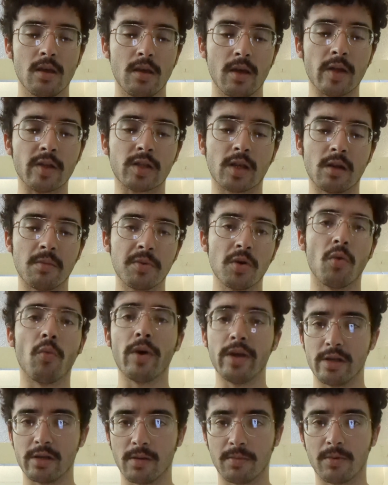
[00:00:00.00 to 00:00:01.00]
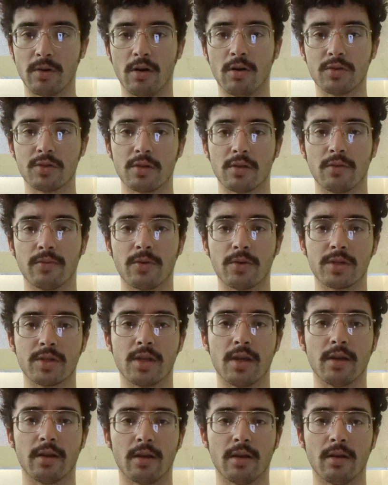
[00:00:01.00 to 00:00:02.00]
it's going to be a wake-up call to the
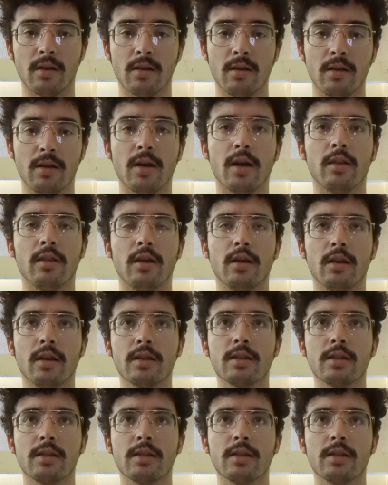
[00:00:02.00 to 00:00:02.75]
Forsaken, I think.